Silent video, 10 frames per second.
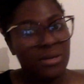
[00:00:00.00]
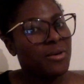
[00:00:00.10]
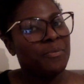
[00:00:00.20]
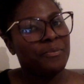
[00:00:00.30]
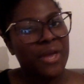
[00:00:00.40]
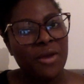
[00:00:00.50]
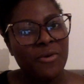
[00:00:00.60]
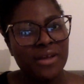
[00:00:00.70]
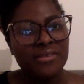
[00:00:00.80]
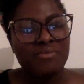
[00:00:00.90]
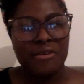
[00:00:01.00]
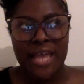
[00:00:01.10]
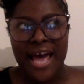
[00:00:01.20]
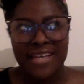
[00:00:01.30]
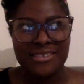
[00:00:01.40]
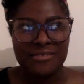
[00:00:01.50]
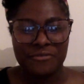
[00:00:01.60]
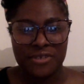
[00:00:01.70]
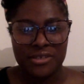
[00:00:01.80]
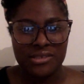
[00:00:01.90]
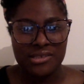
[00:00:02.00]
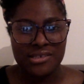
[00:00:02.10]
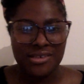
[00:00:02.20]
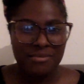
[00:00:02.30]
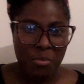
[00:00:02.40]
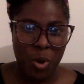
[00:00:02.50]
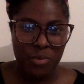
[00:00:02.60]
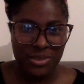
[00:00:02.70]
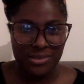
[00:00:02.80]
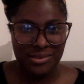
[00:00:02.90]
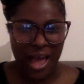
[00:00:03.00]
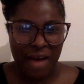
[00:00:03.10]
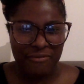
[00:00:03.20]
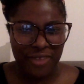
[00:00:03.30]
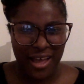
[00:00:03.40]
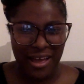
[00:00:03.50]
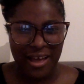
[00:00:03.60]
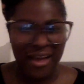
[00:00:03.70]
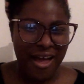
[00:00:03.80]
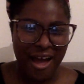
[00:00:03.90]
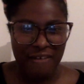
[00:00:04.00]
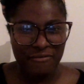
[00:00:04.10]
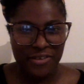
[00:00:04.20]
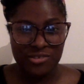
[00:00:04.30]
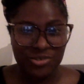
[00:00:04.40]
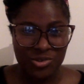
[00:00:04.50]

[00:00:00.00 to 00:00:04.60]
But my parents, my dad is a Fante, and my mom is half Ghana, half Fante.